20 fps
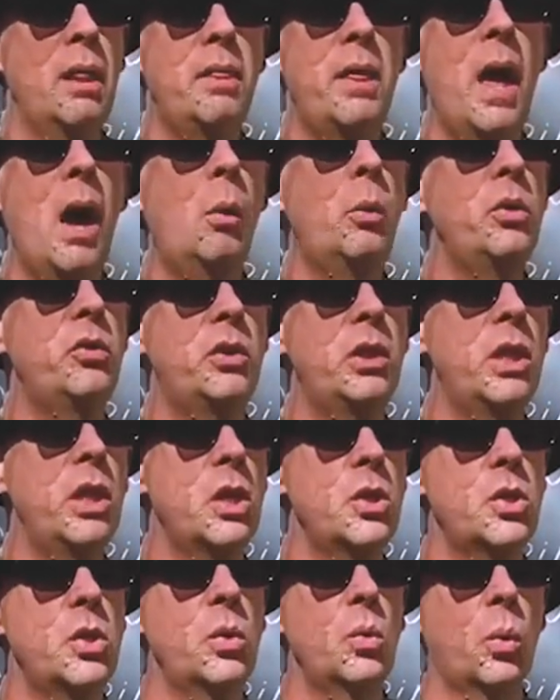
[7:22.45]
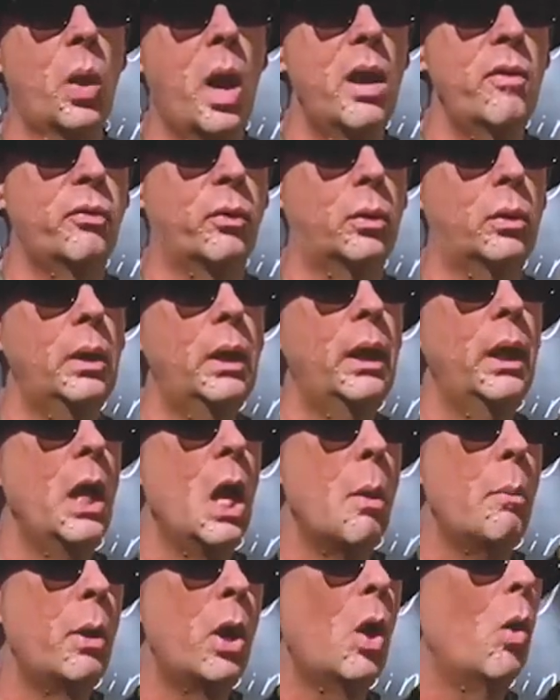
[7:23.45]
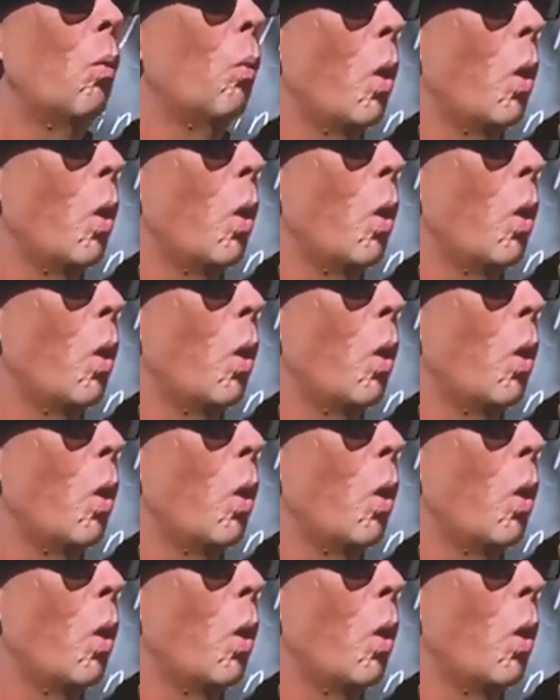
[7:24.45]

That was the issue rifle, but it